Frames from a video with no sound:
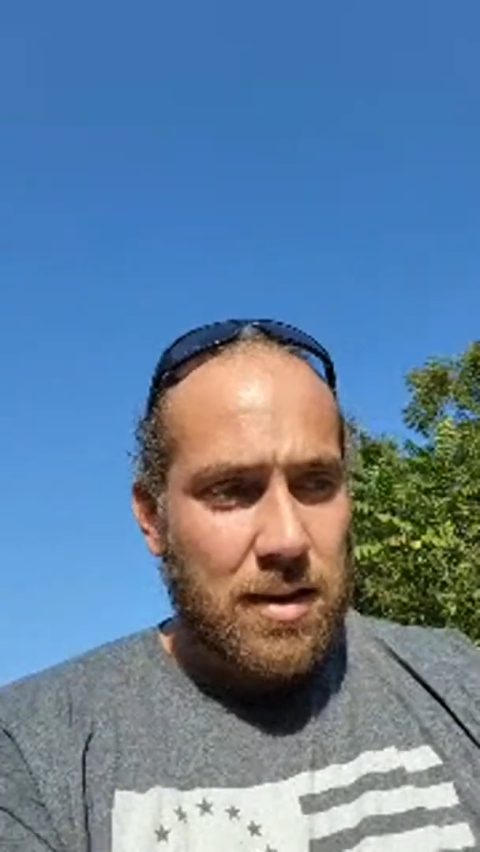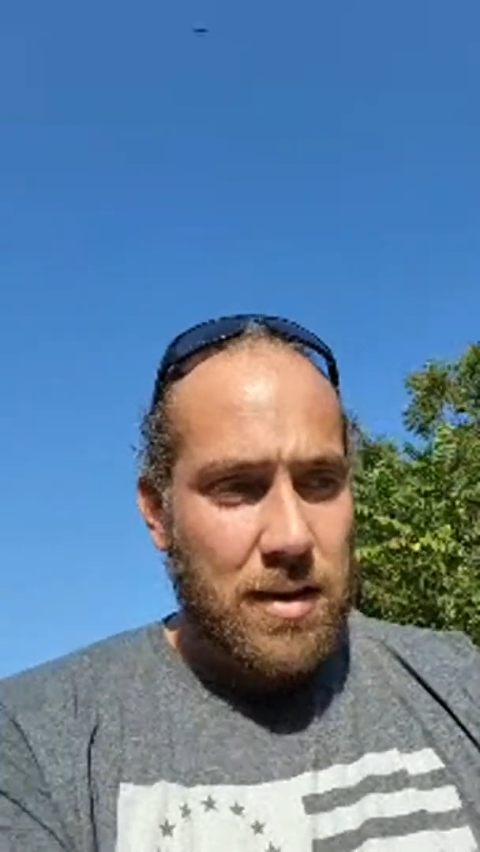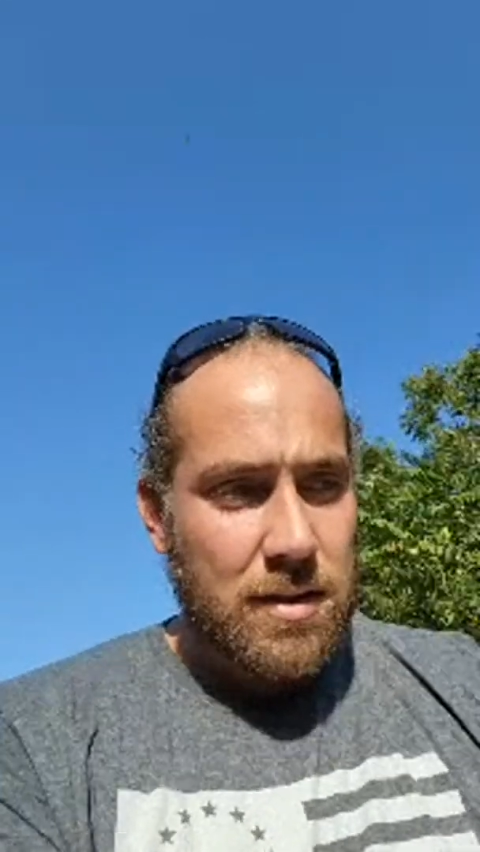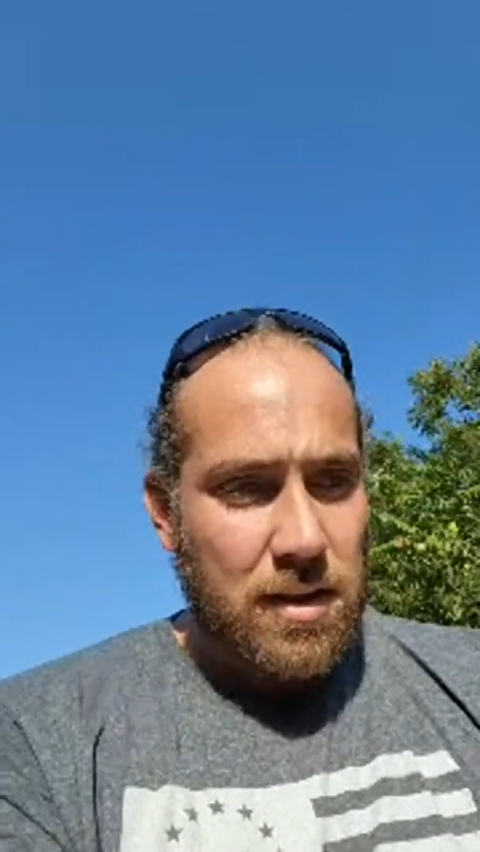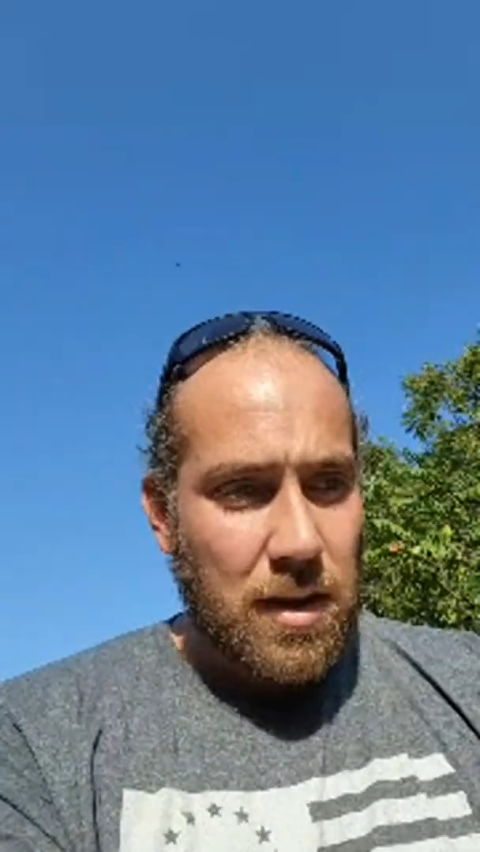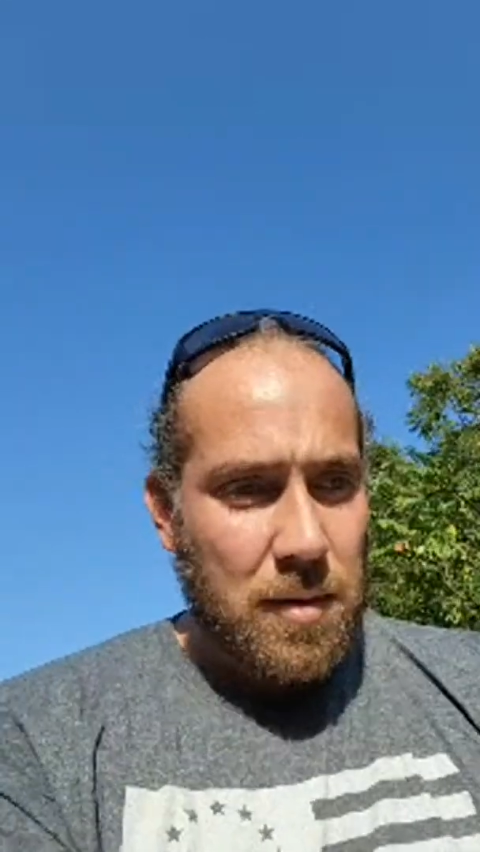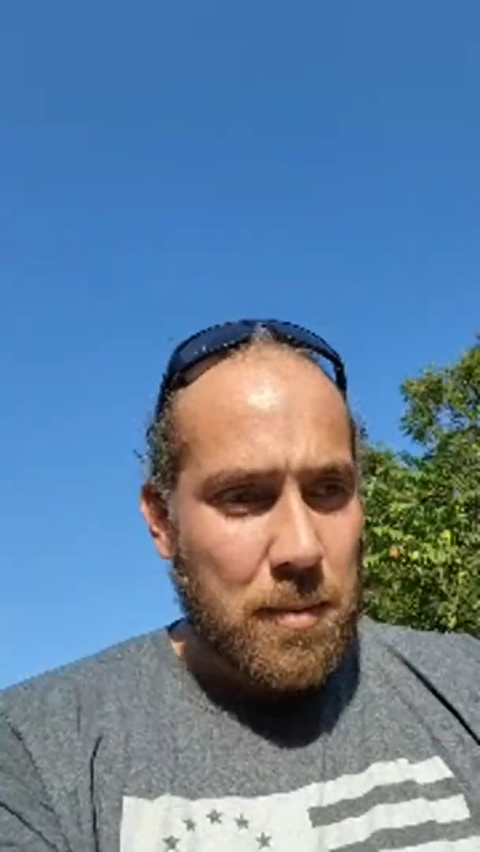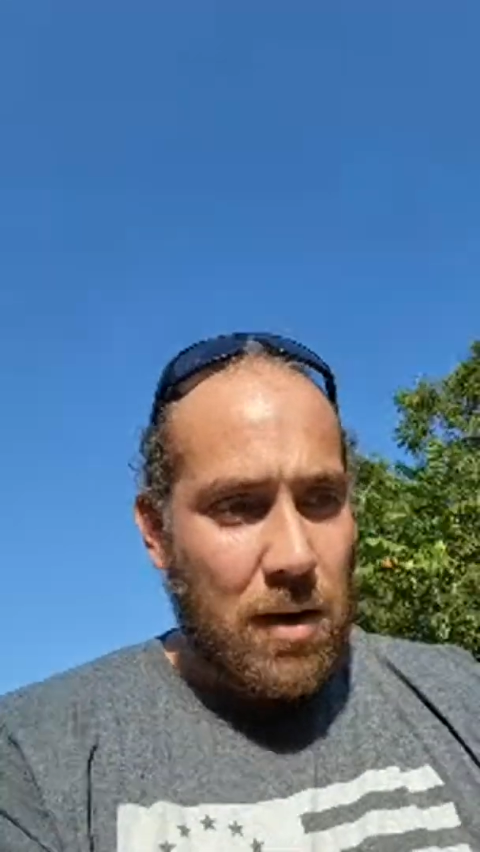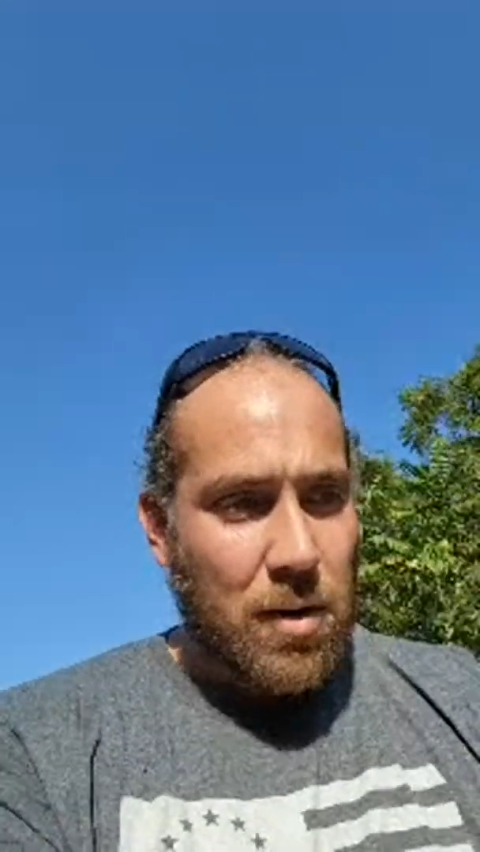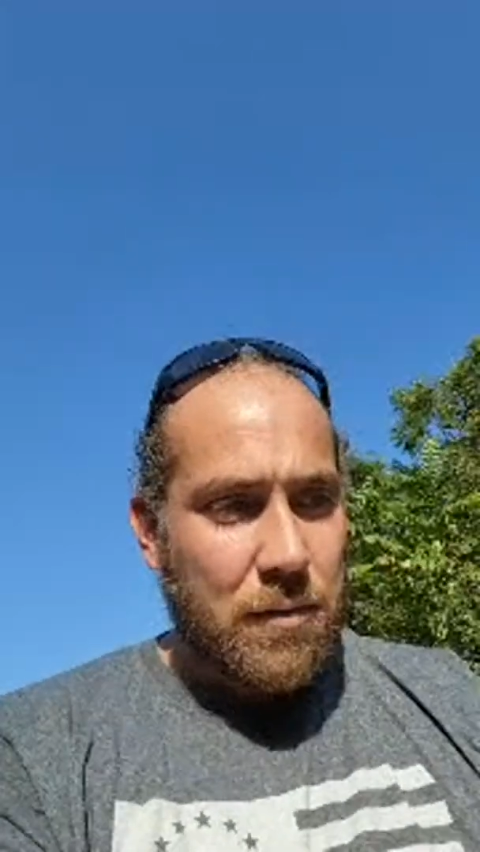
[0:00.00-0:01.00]
the
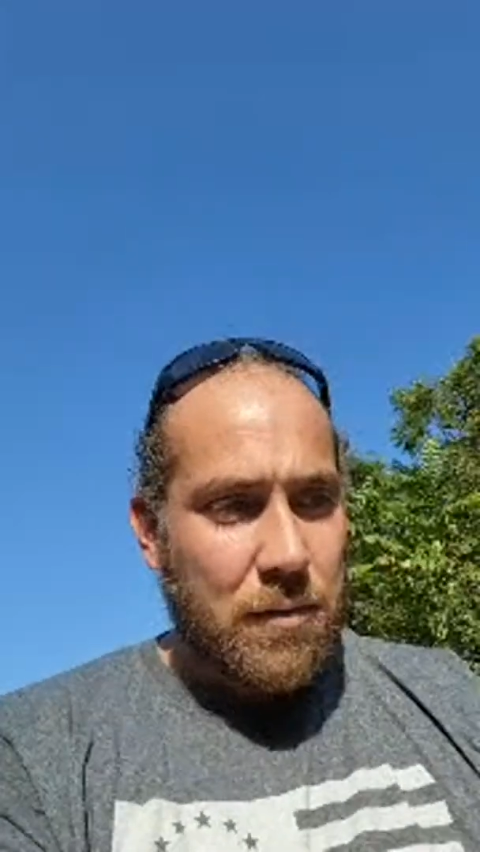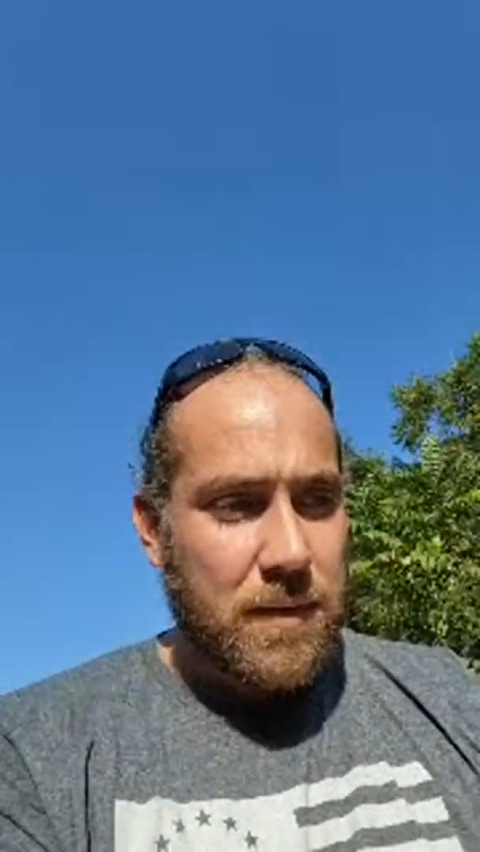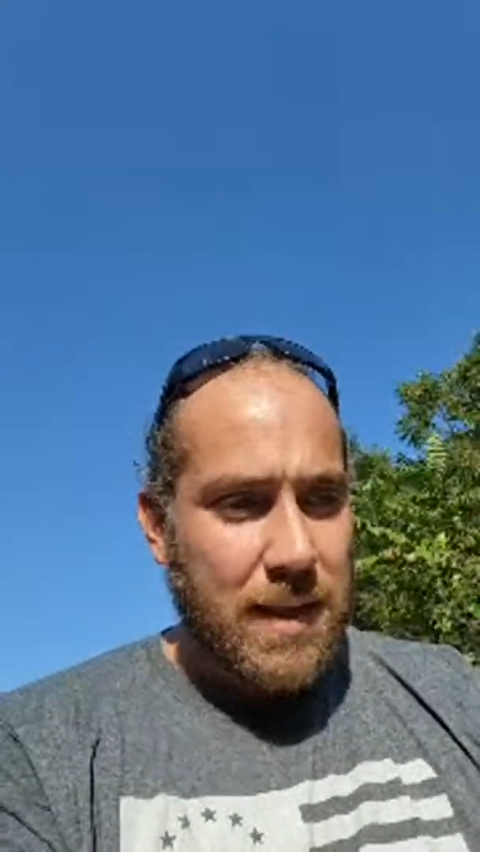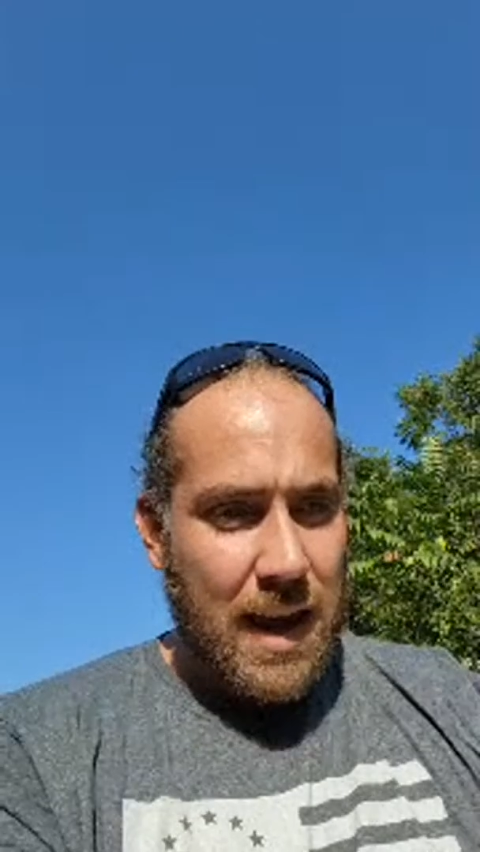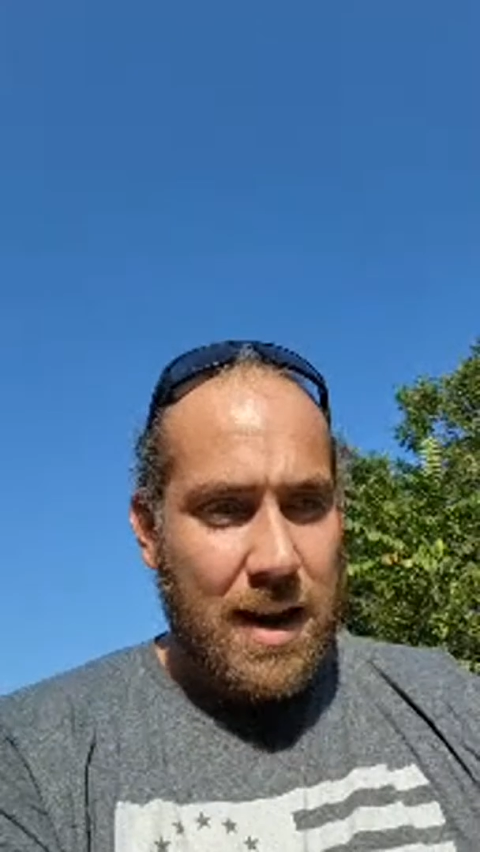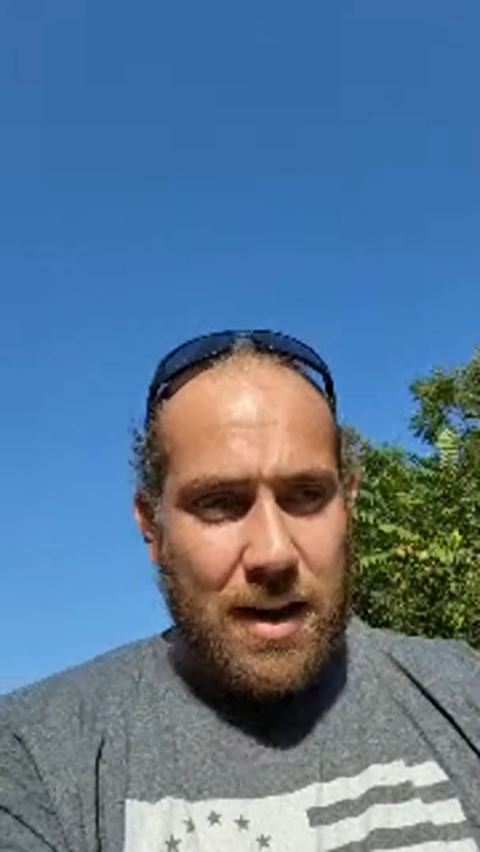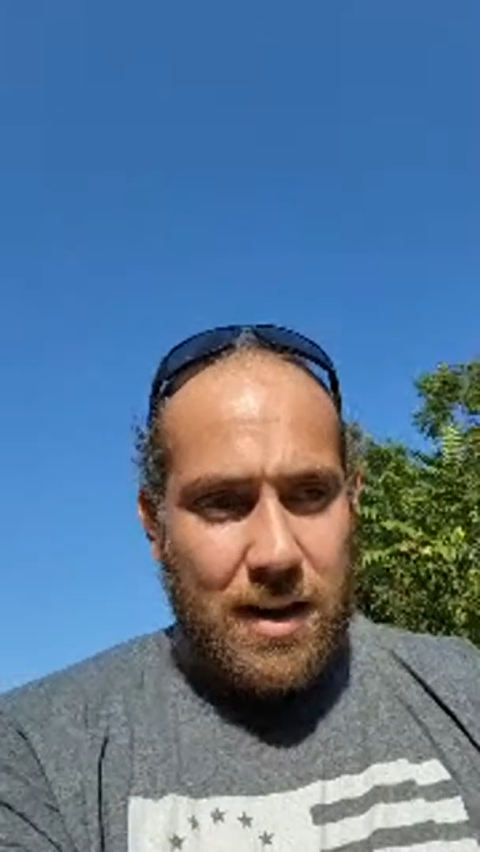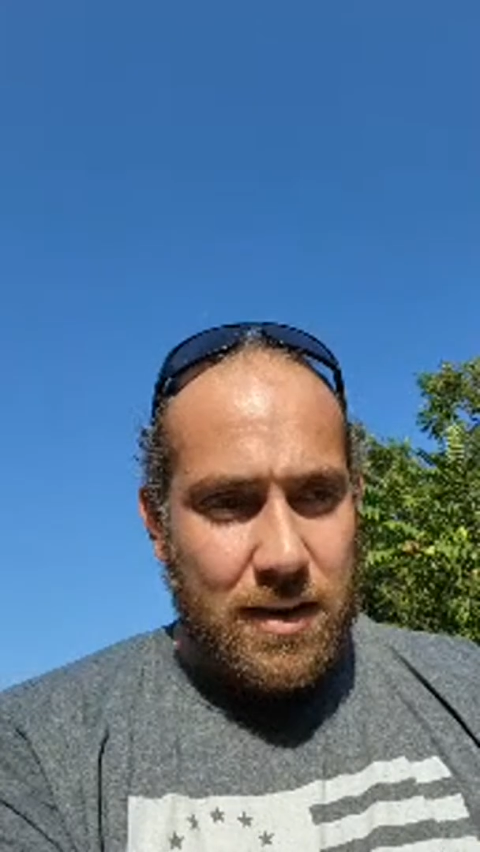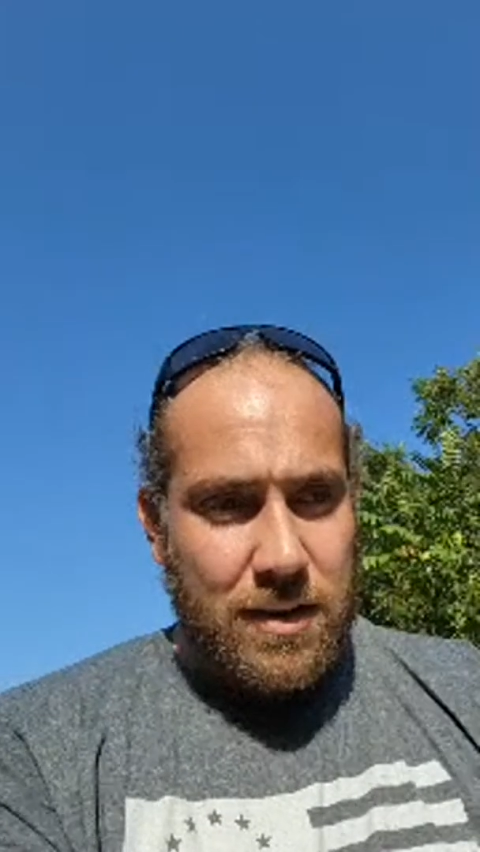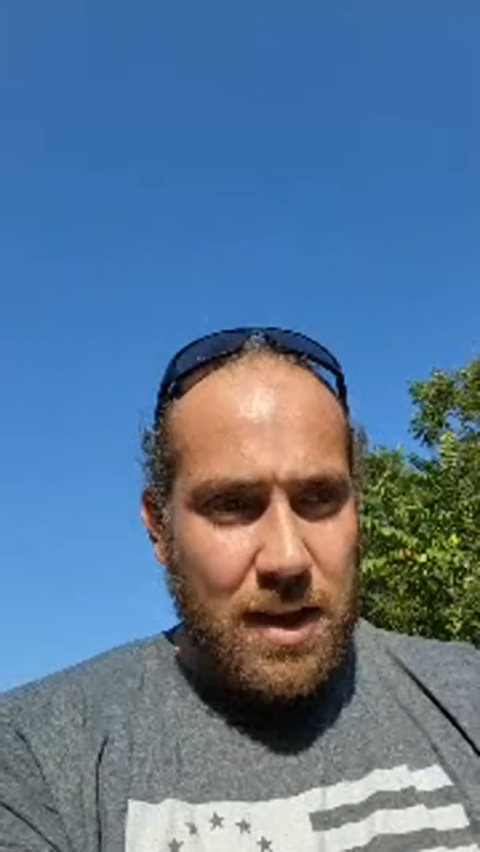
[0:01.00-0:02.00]
amount of data,
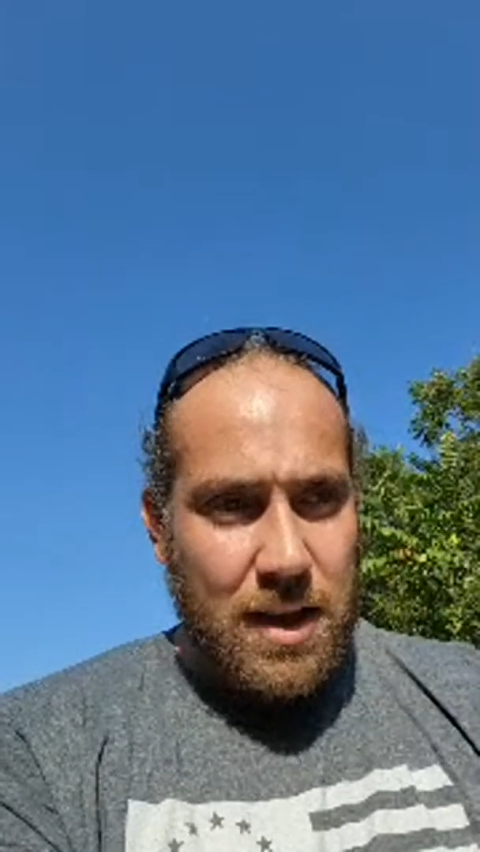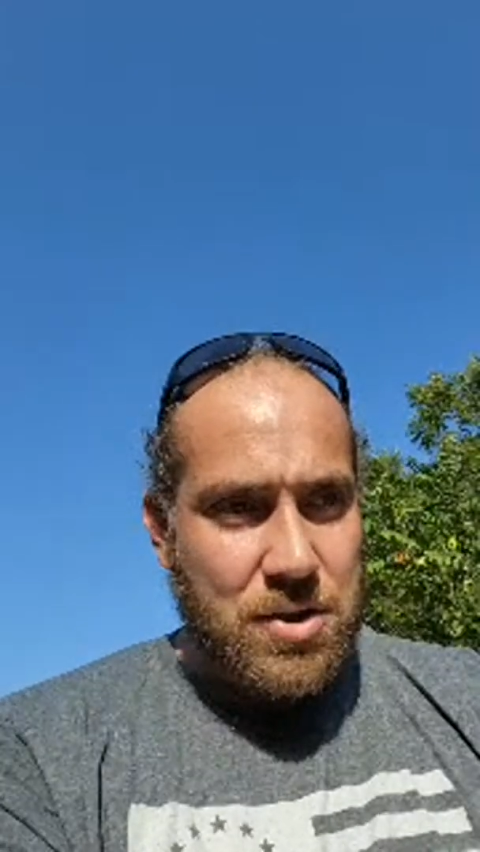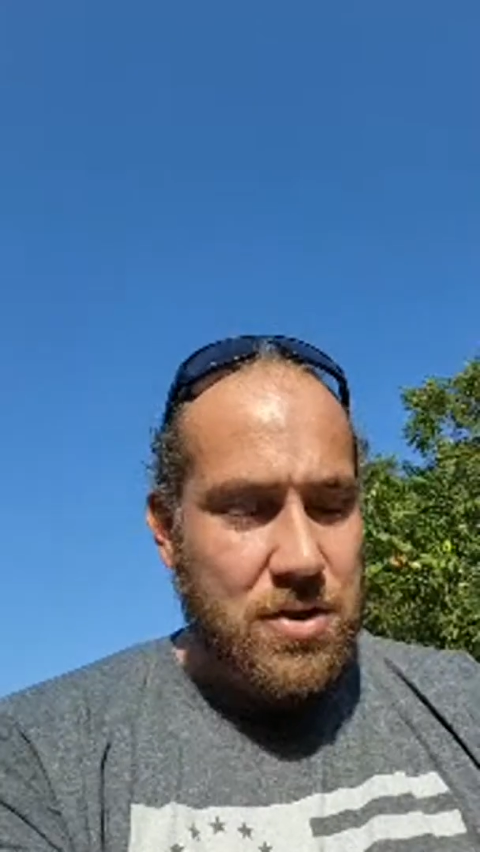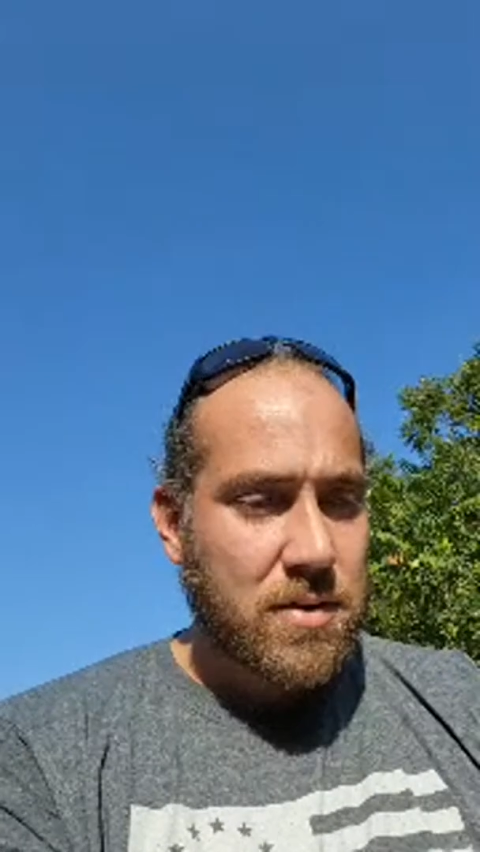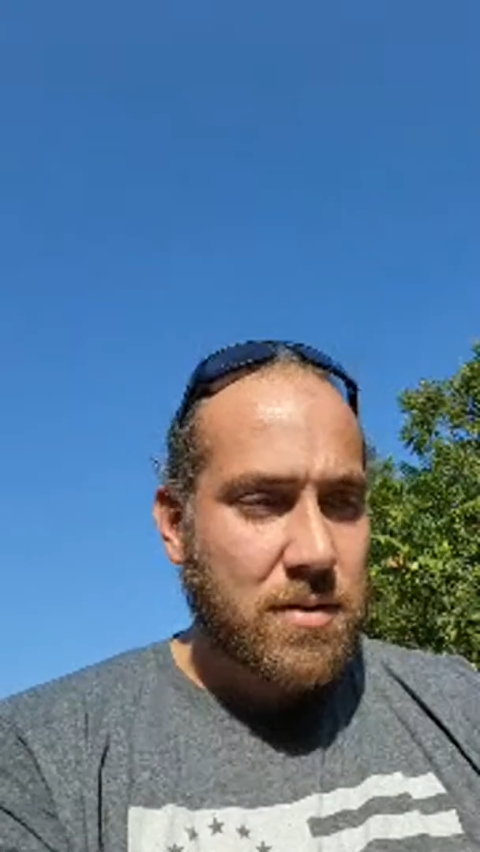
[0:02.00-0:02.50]
not just,